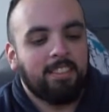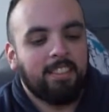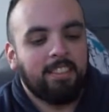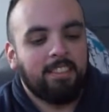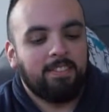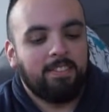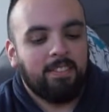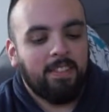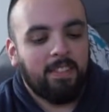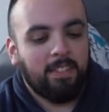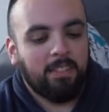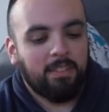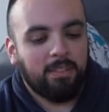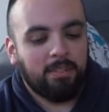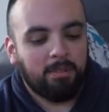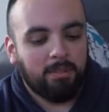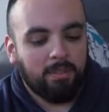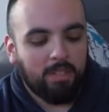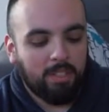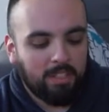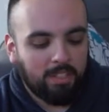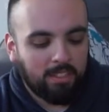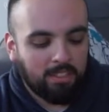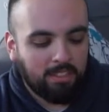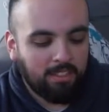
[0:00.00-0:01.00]
That's very
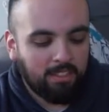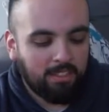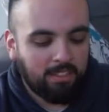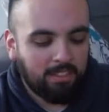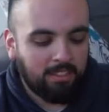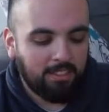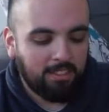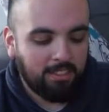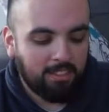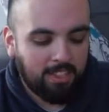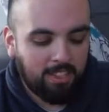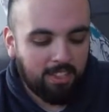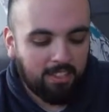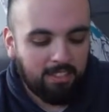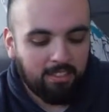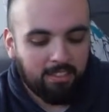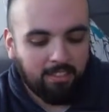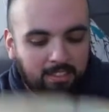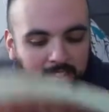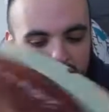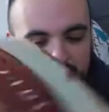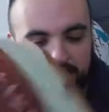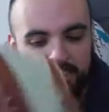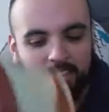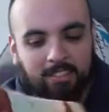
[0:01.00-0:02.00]
sweet. See?
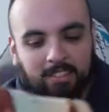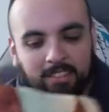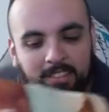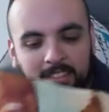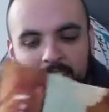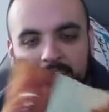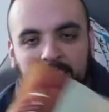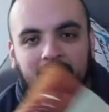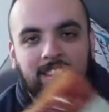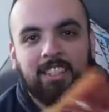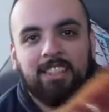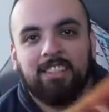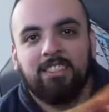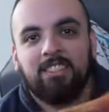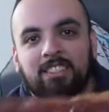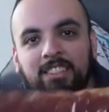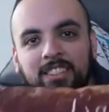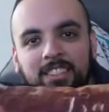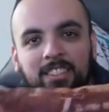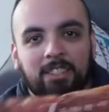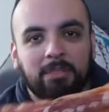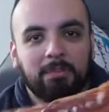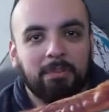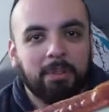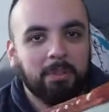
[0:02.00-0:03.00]
That's
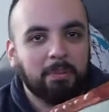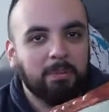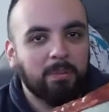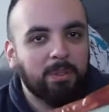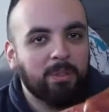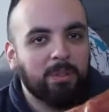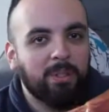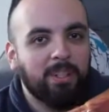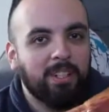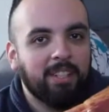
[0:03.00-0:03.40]
just much more